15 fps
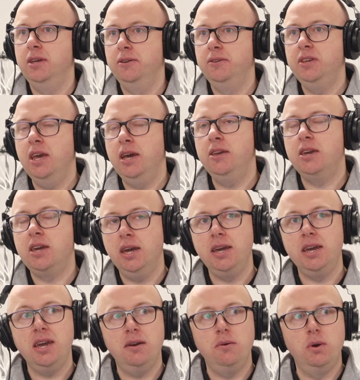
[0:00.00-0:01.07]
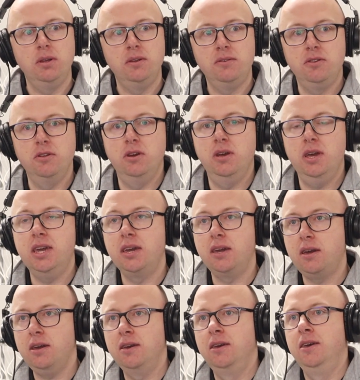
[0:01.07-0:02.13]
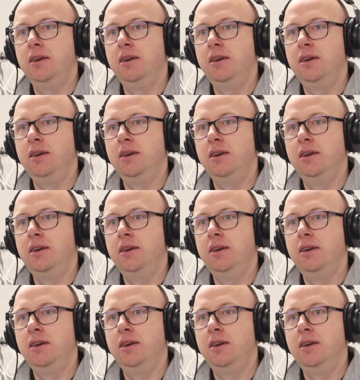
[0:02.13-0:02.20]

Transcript: Yeah, you can get ones that are ink